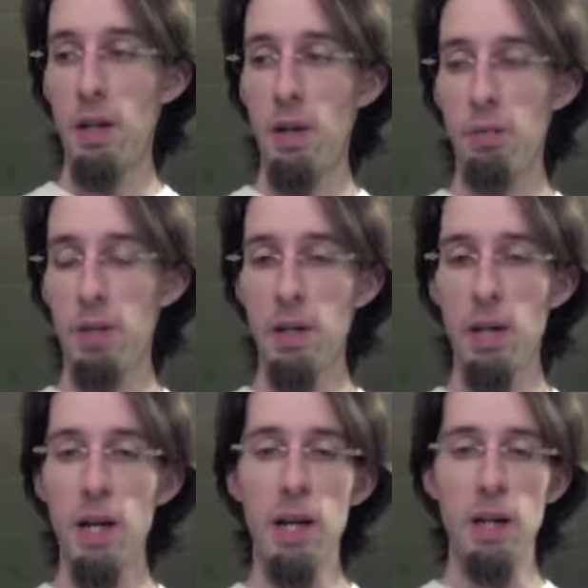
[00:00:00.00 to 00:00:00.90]
figured
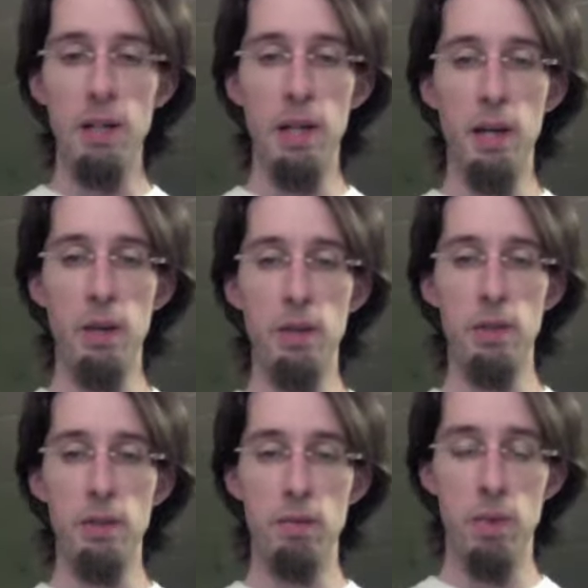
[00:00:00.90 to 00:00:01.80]
it can't hurt
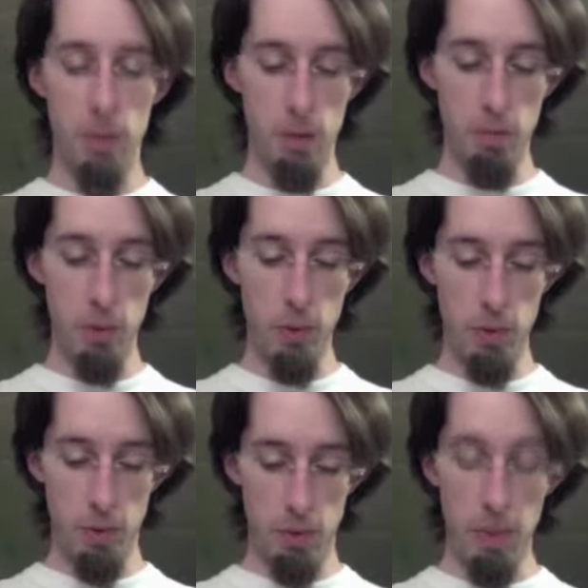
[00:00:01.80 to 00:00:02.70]
to run to the
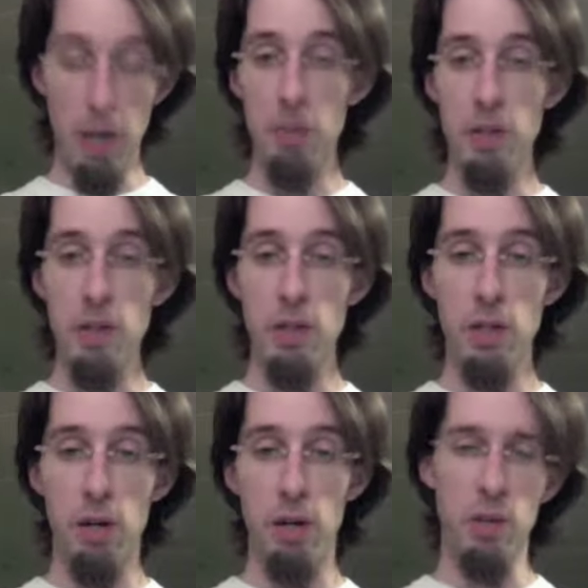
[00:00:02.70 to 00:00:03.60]
bookstore and pick up a
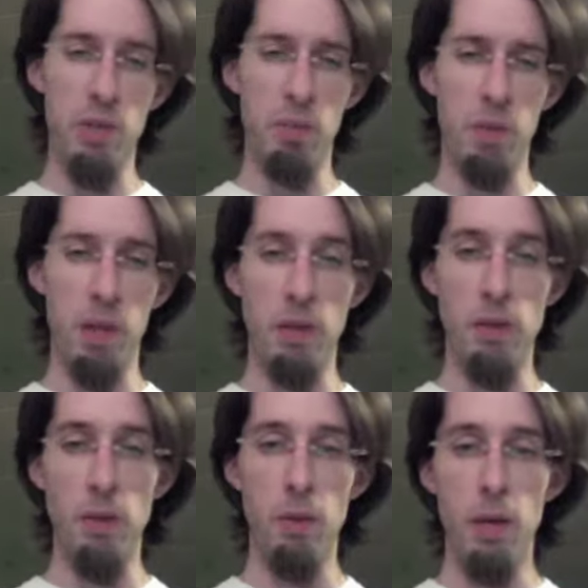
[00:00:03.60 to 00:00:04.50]
dictionary or something.
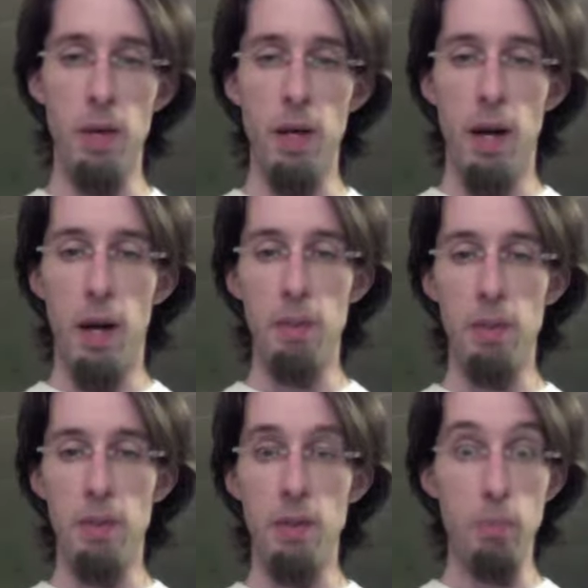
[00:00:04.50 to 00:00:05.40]
So I
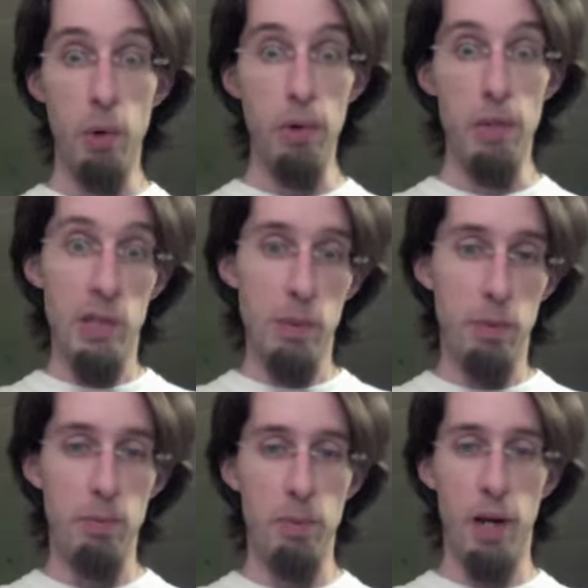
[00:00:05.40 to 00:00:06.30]
picked the smallest,
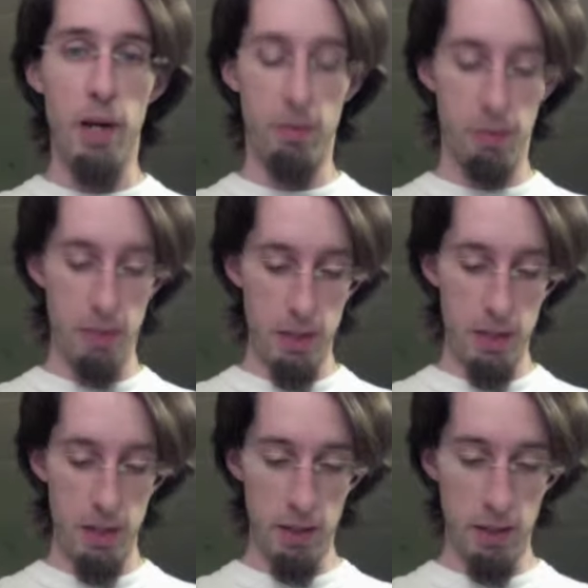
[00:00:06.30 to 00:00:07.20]
cheapest book I could
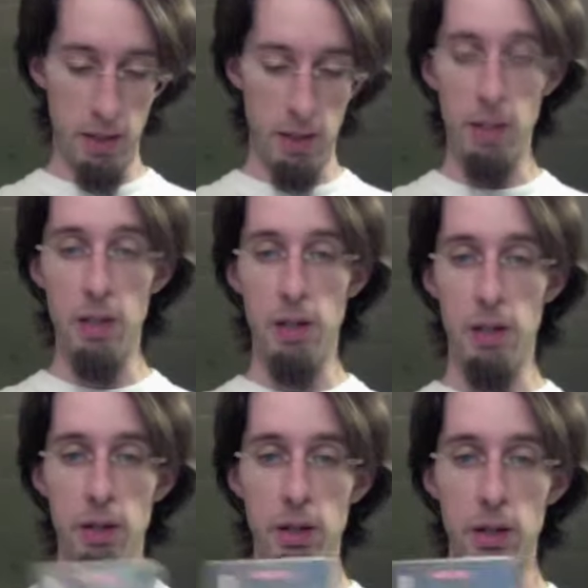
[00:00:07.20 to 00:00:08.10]
find, and
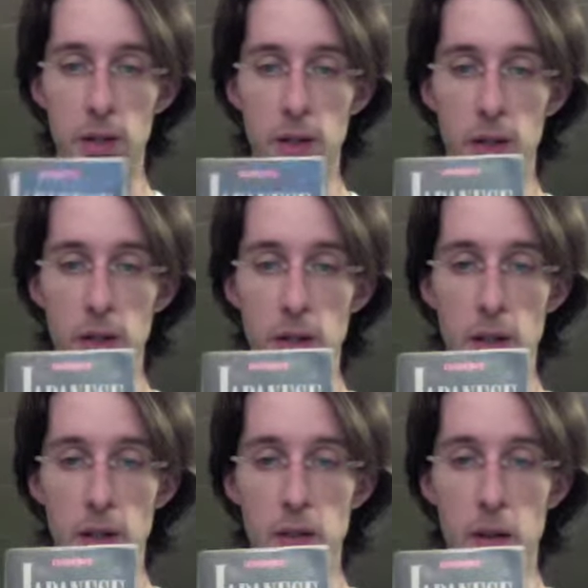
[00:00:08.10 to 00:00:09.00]

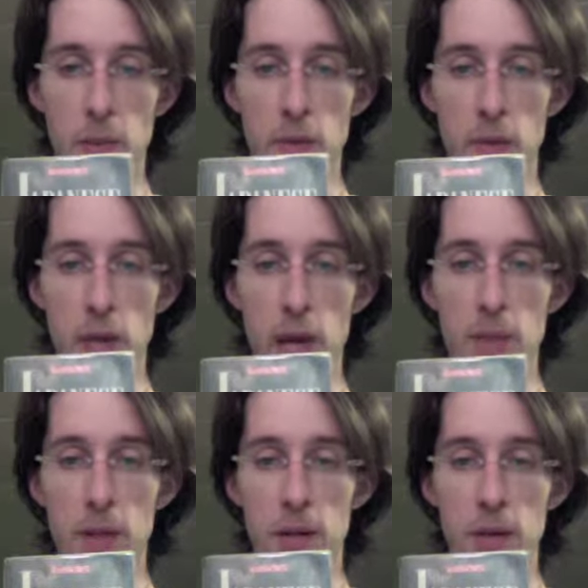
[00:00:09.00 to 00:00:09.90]
Japanese
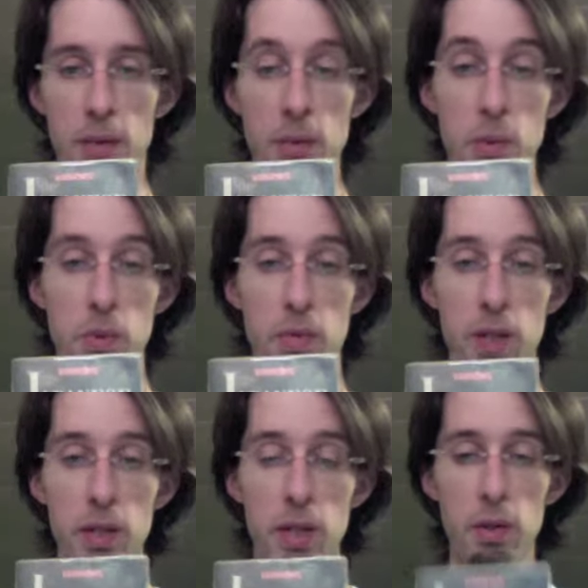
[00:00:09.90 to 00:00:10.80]
vocabulary, which was
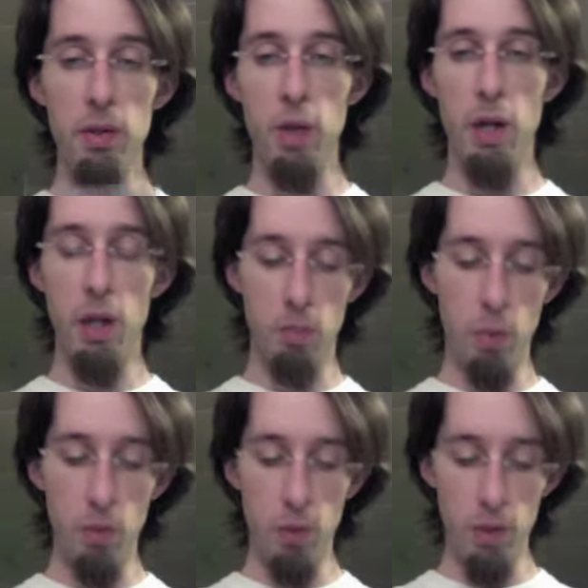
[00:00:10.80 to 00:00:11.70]
fun. You're looking up
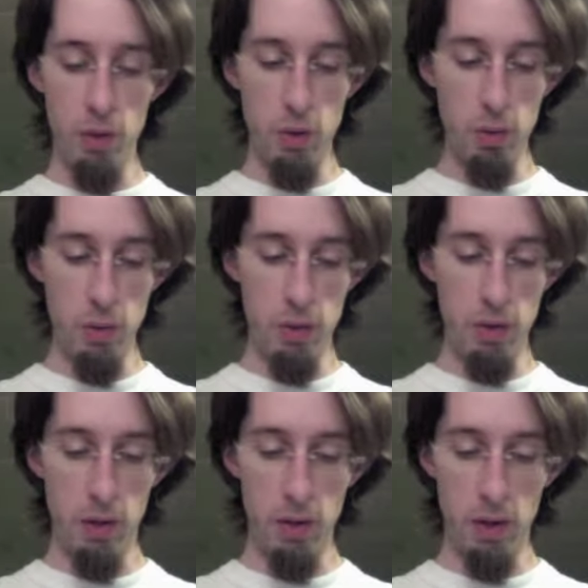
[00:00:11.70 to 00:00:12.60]
one word, two words
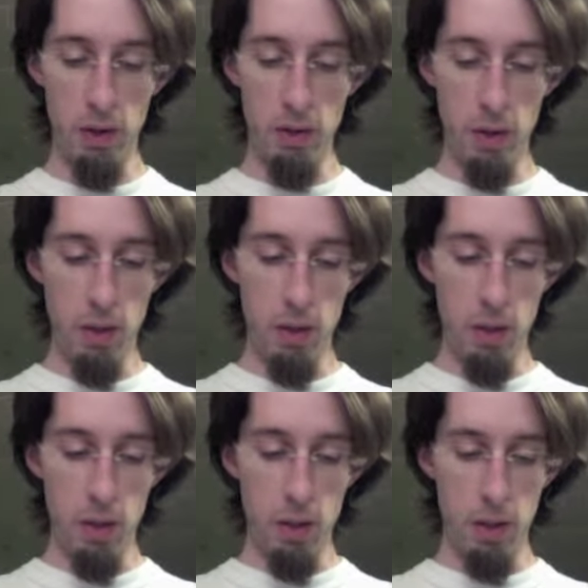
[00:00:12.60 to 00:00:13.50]
here or there.
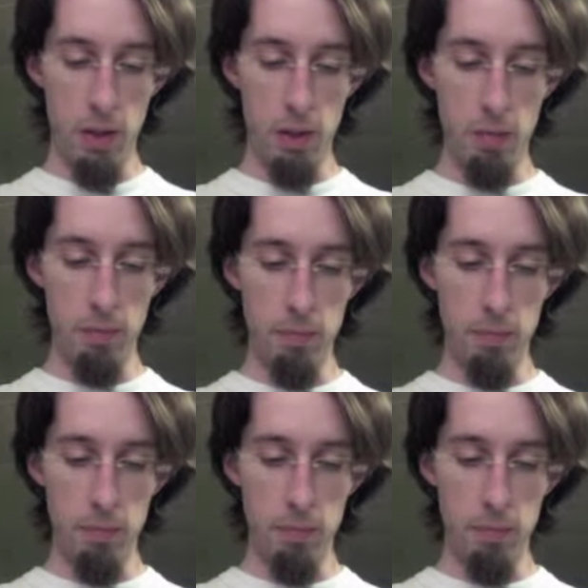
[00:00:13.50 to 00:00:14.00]
Um,